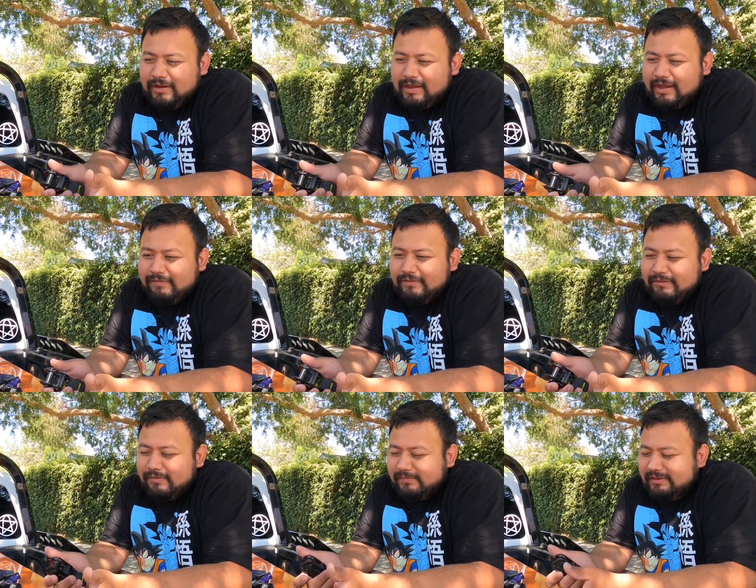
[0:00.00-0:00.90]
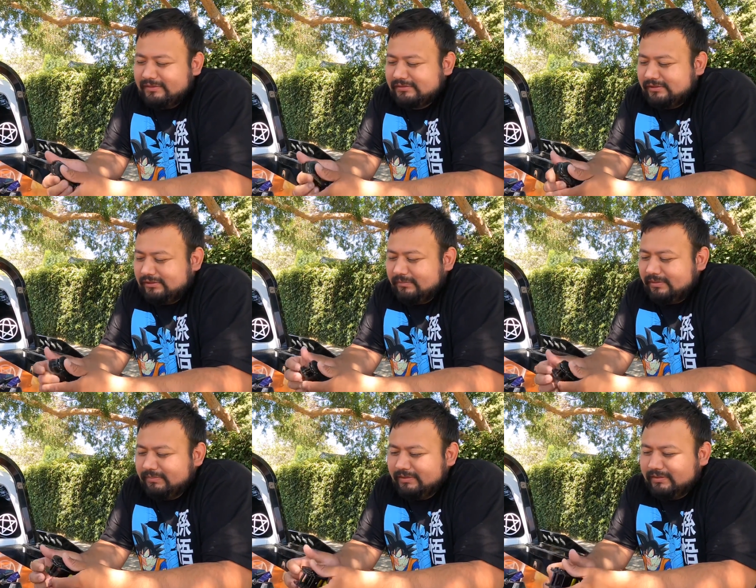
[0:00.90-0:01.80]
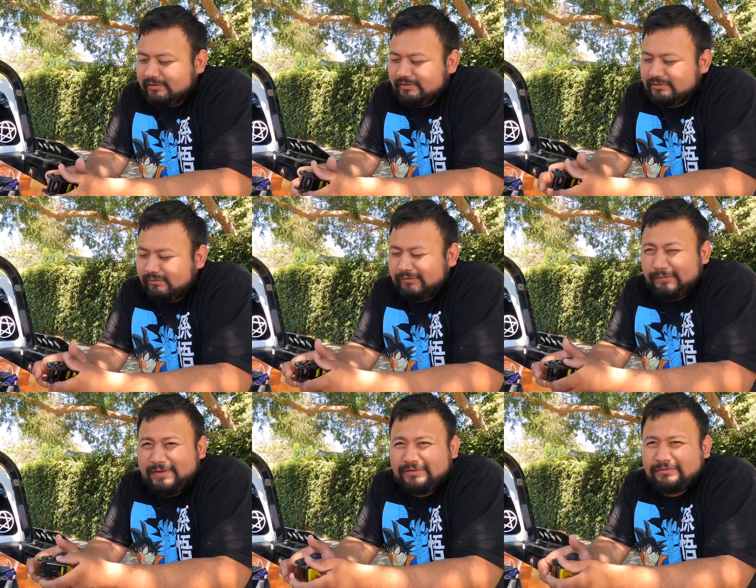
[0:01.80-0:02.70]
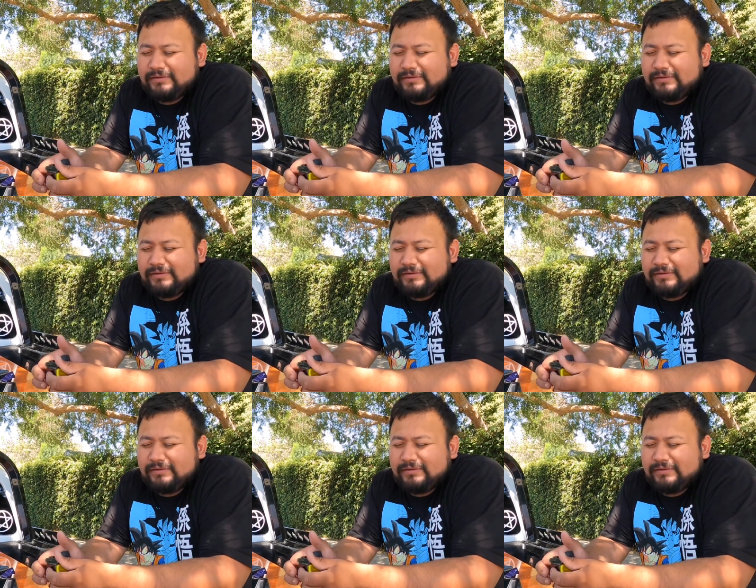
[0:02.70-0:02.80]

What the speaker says: have that we might install maybe 2 weeks from now